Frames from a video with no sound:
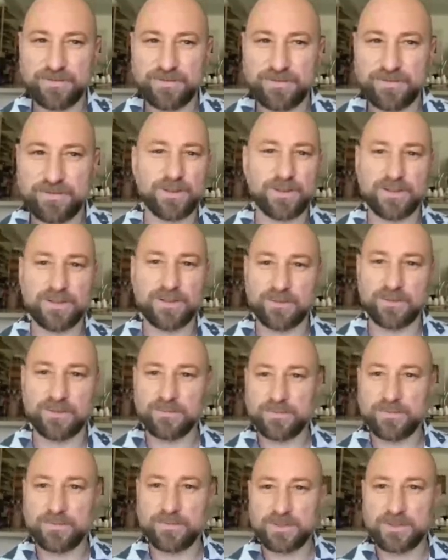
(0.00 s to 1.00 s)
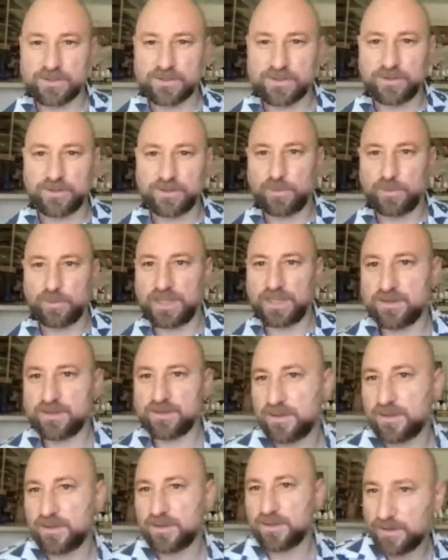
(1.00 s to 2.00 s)
right, folks, welcome to
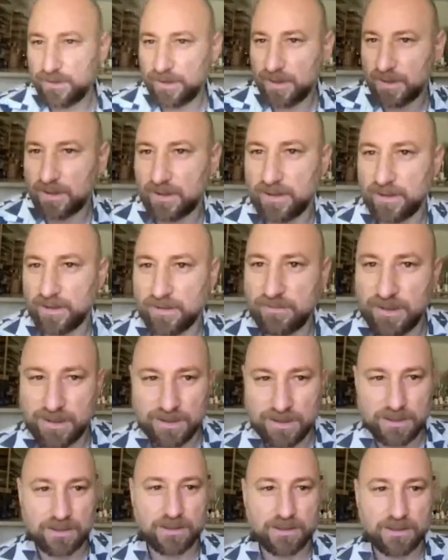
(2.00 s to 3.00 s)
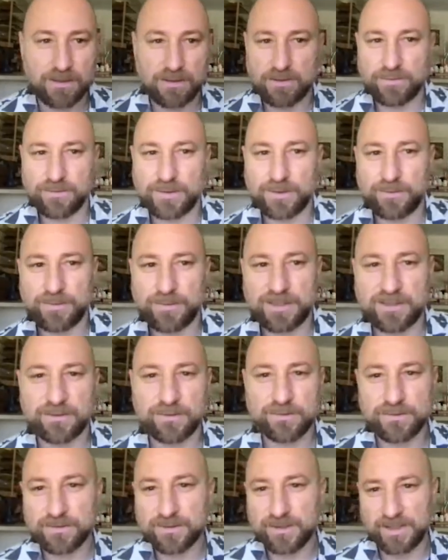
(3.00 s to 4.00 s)
week 2 of
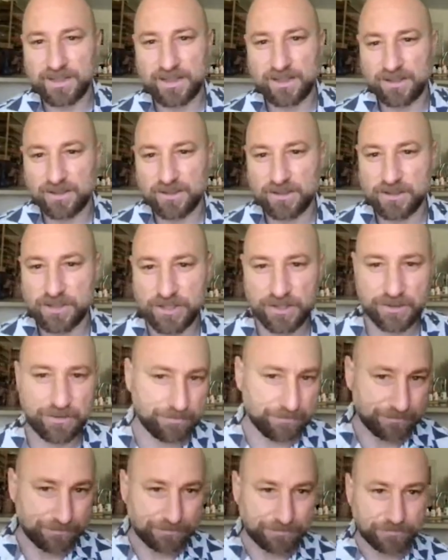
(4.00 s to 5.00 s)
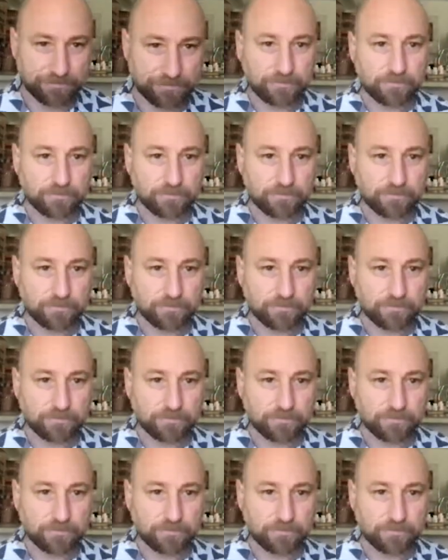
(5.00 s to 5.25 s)
developmental psychology.